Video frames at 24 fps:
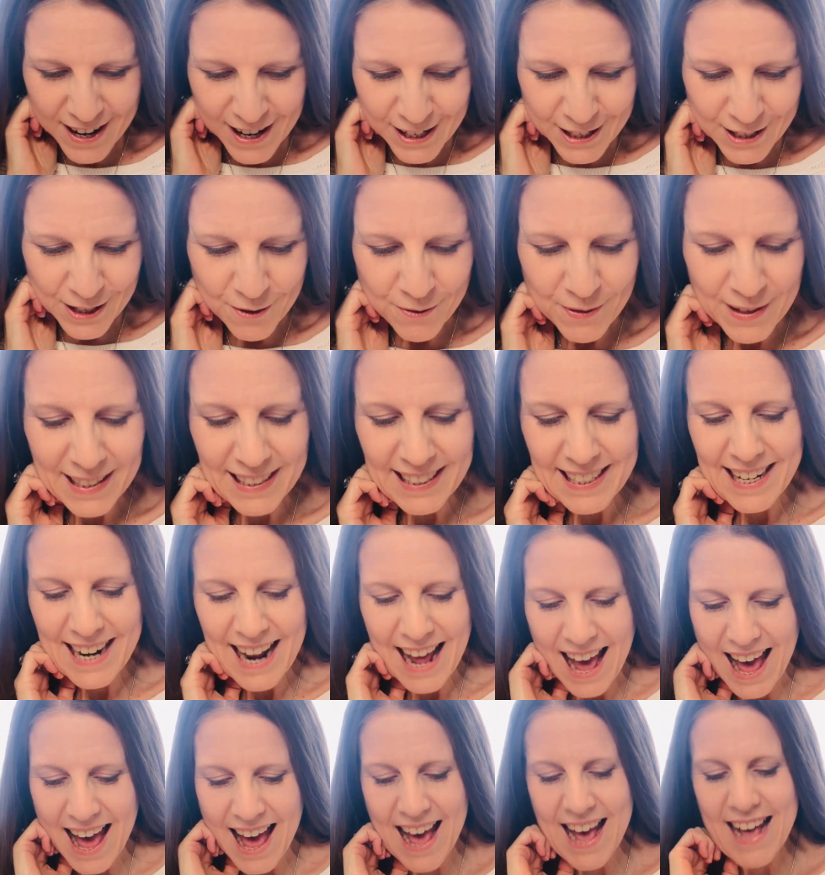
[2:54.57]
So it really
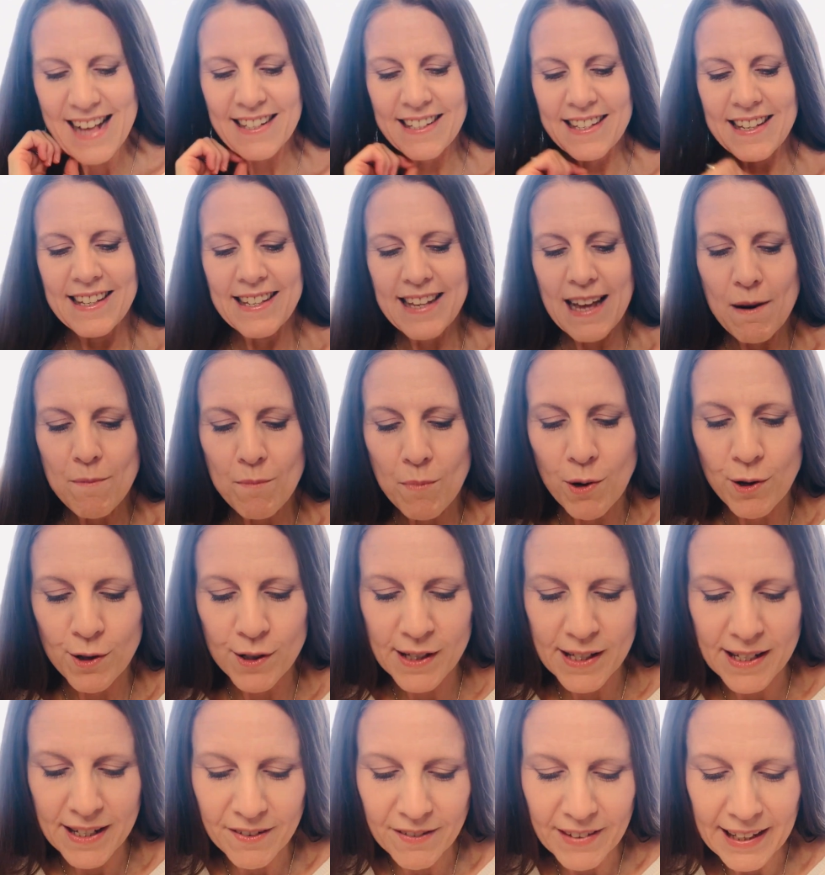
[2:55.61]
enhances that
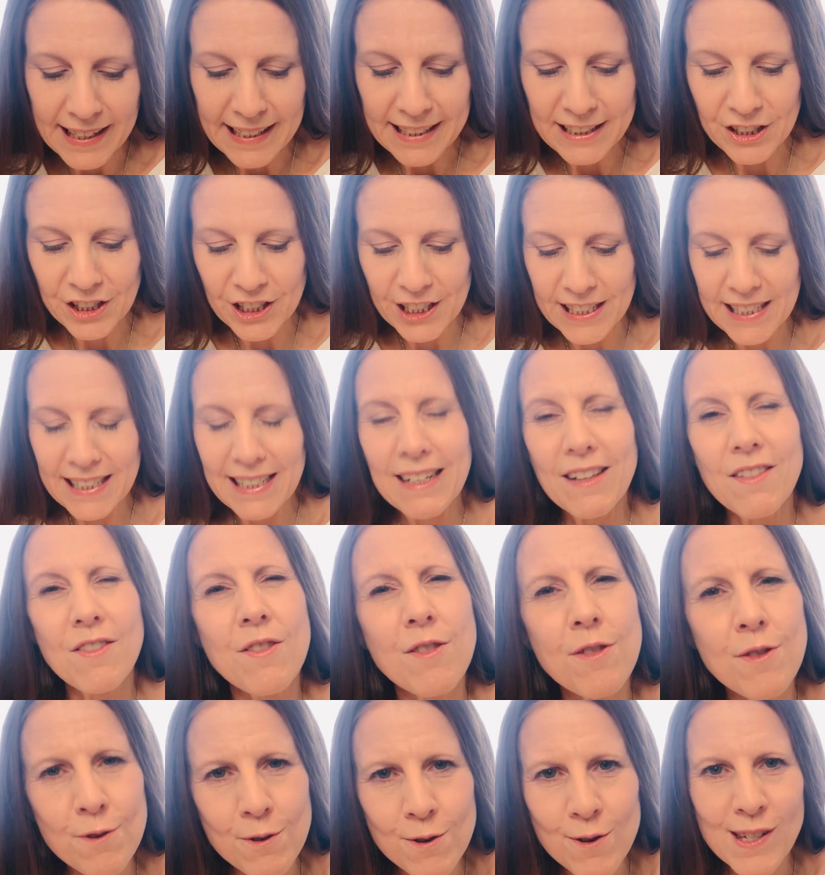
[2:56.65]
positive energy,
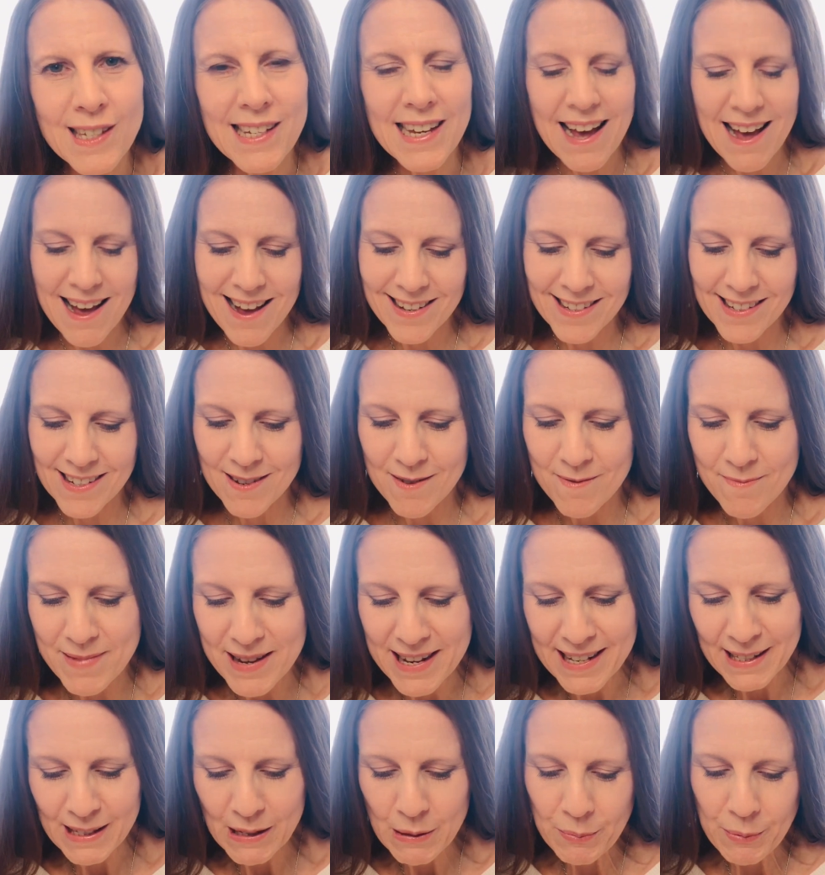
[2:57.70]
enthusiasm,
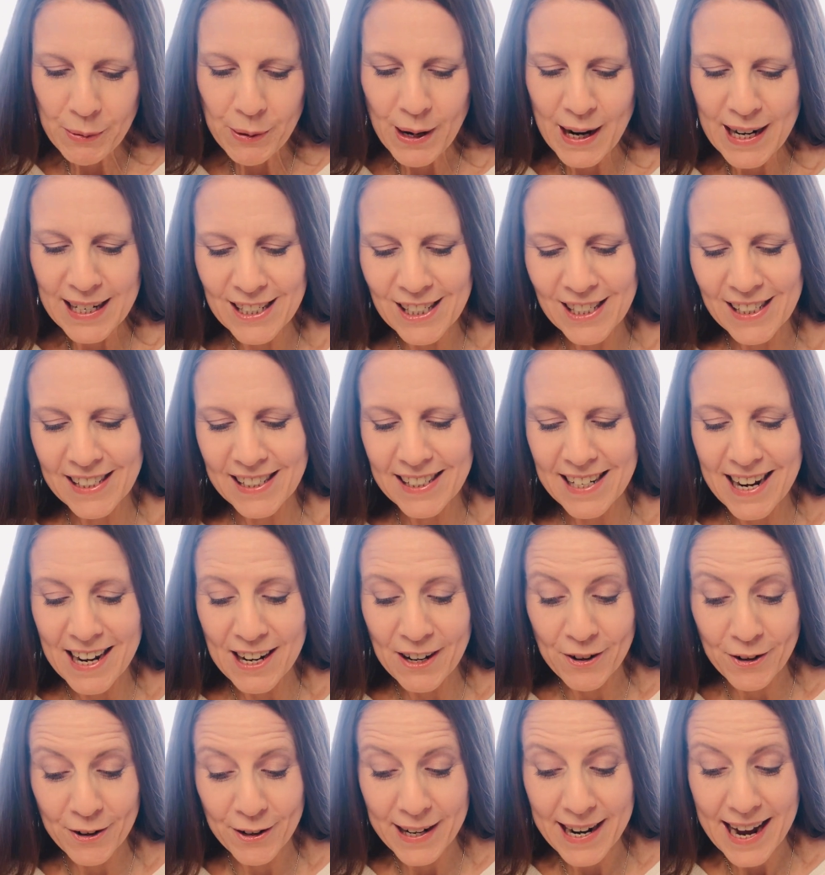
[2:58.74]
inspiration, and
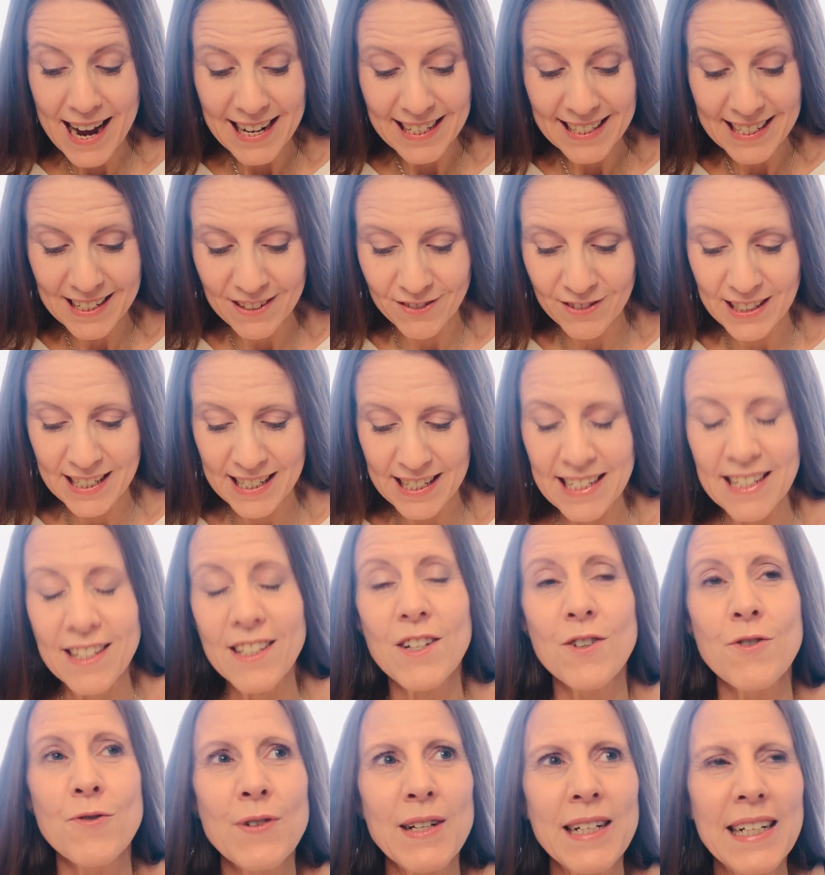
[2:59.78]
creativity.
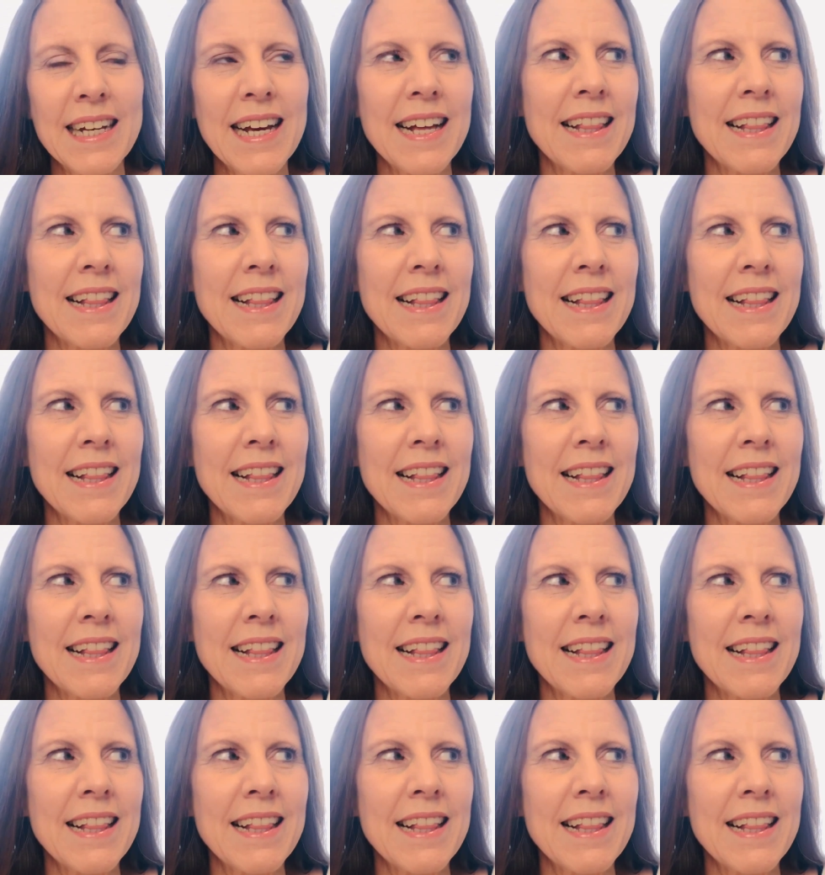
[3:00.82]
So it really